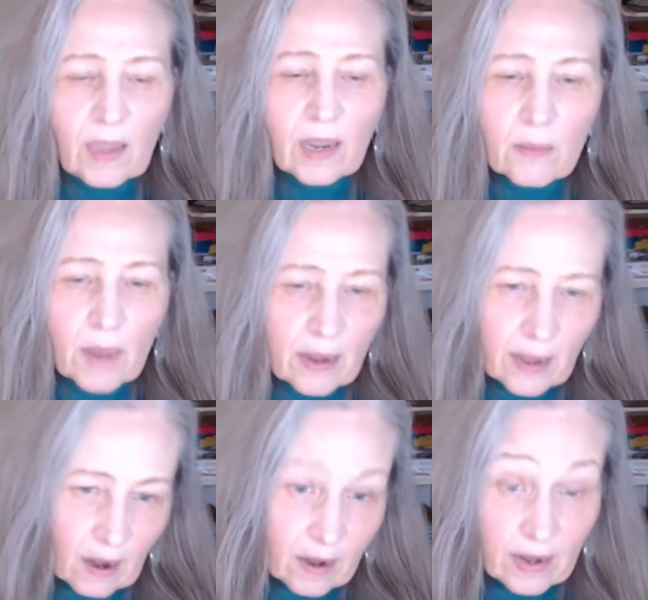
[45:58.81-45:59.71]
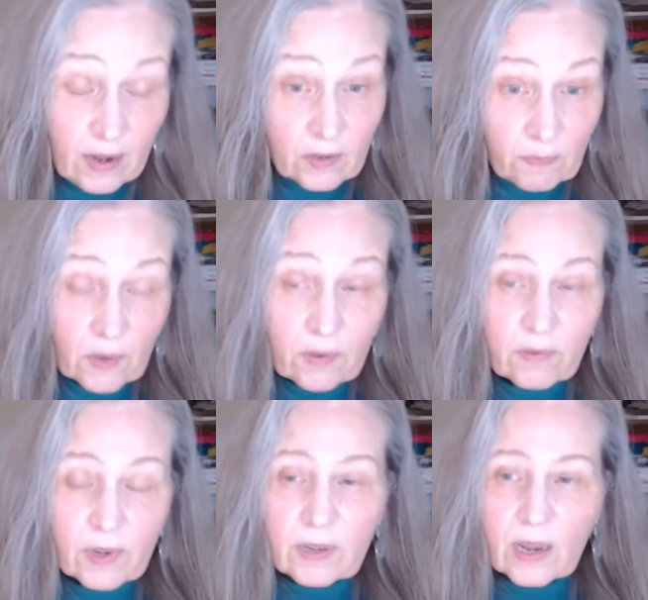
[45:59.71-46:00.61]
in our case, both
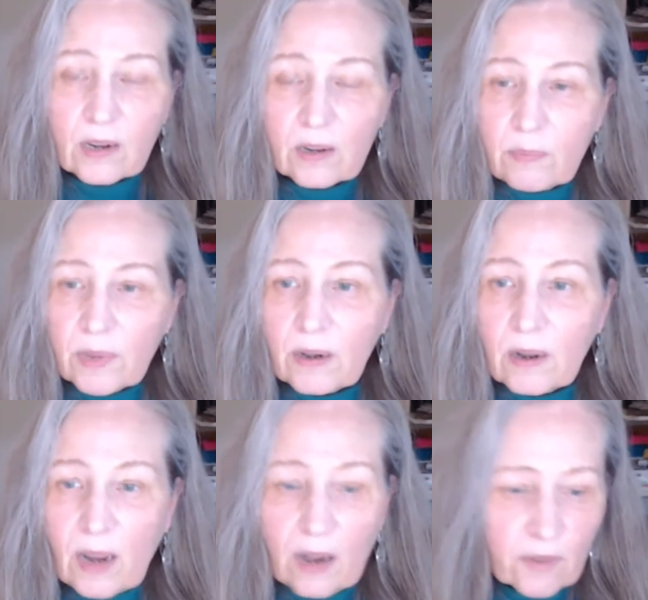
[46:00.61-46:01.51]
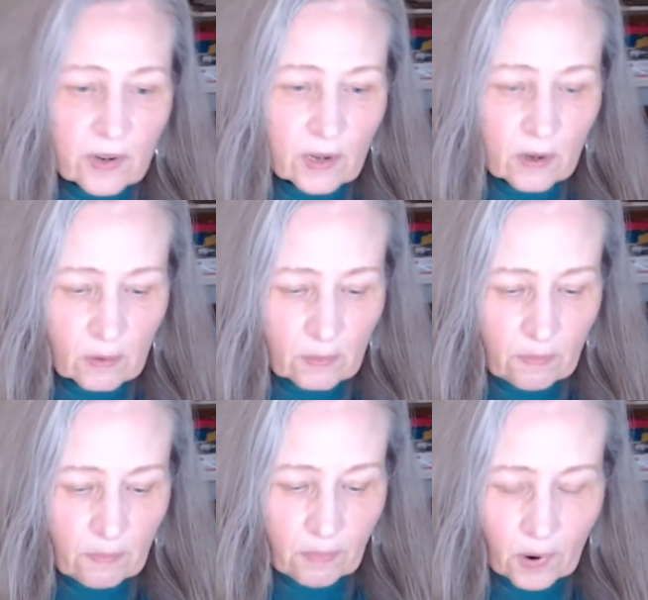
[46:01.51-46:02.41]
of us actually, but every single
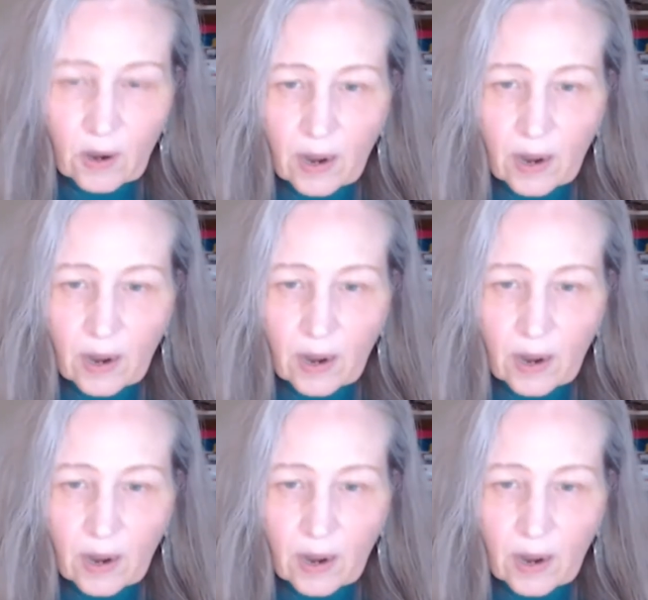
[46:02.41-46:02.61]
book